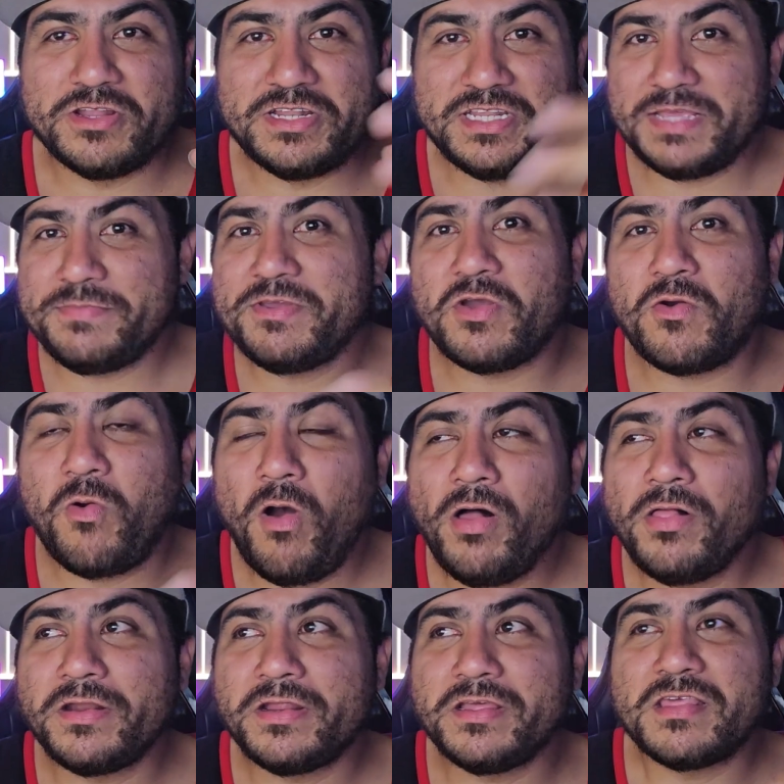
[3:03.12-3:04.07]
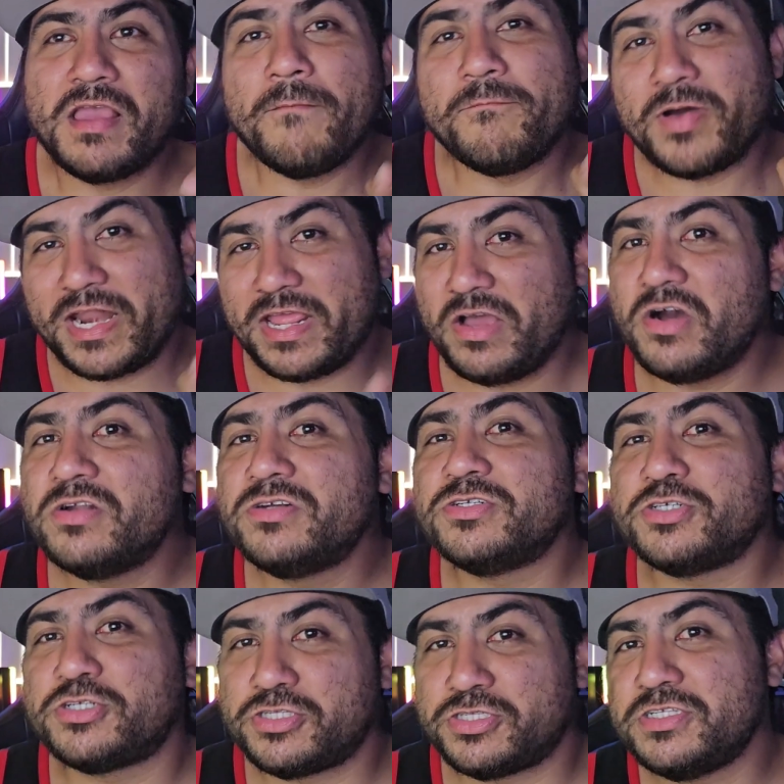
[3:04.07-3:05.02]
redeeming qualities, but I
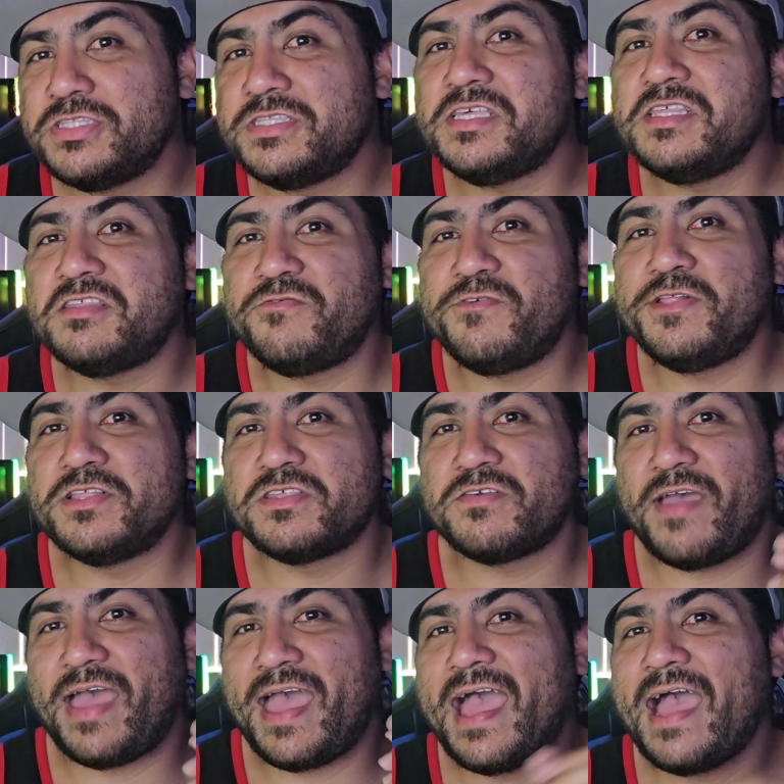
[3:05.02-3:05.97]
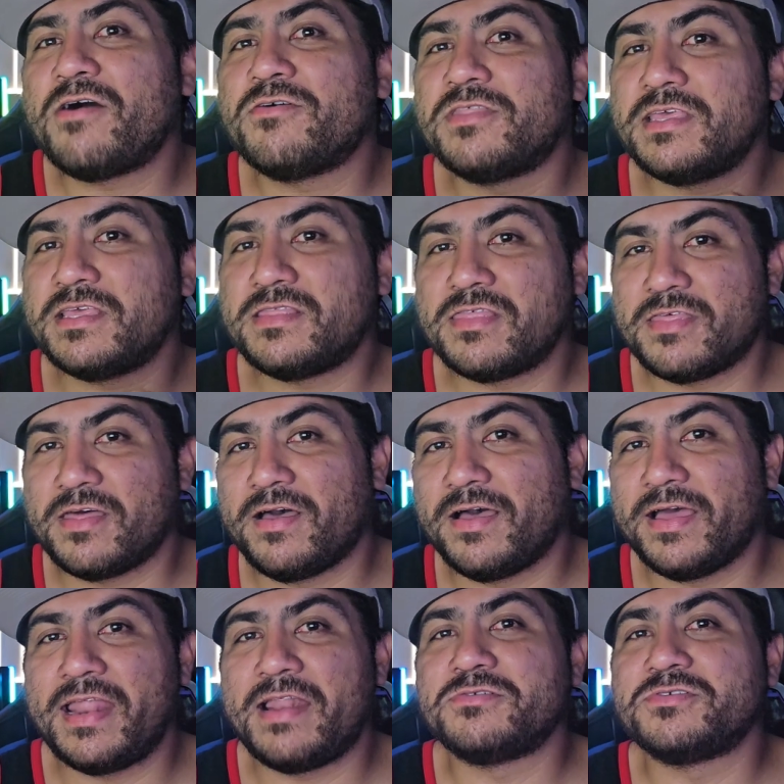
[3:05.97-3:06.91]
understood these villains of how they
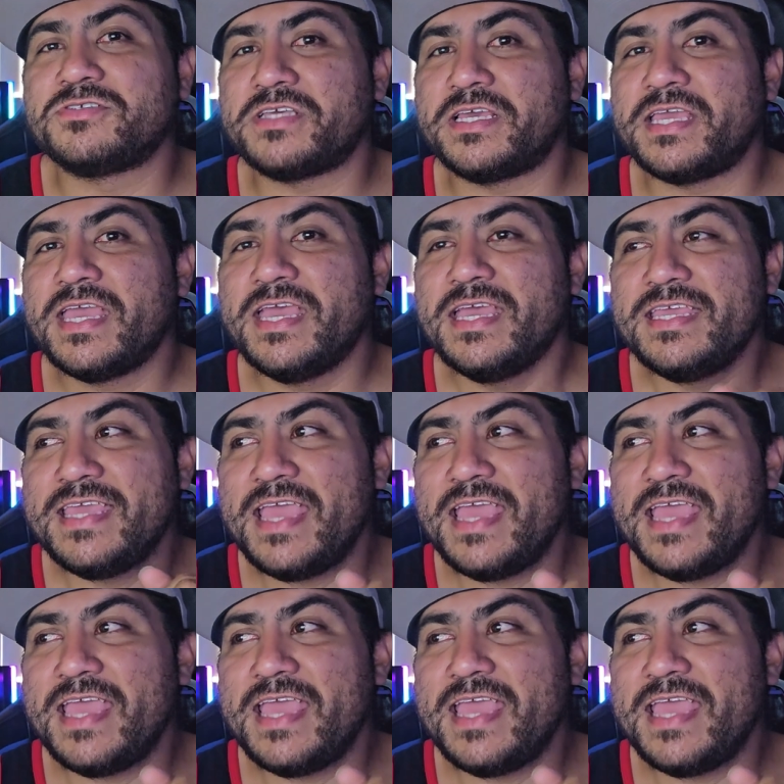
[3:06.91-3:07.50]
thought, and I was just like,